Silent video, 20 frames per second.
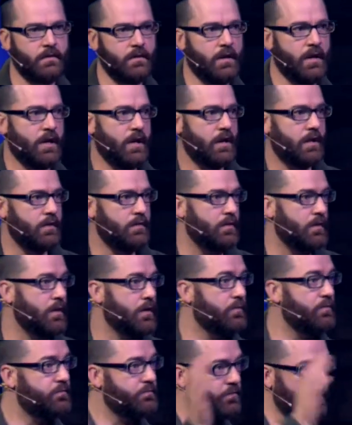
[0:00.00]
in the
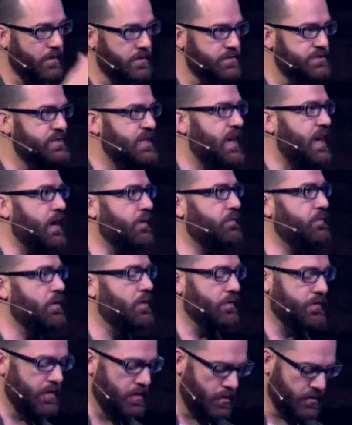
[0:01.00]
first half
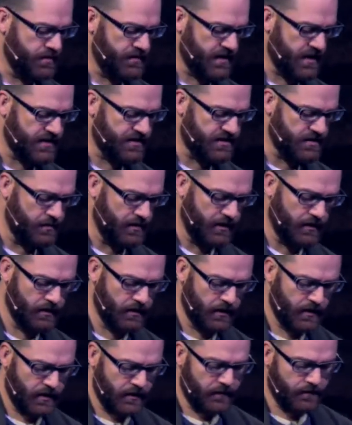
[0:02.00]
called the Old Testament.
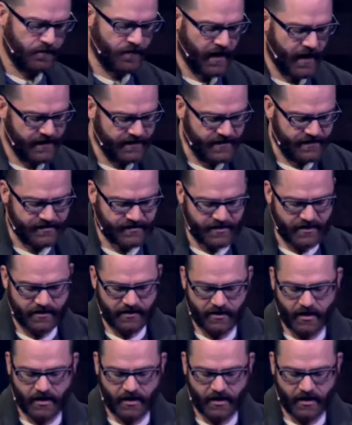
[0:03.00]
In fact, it's in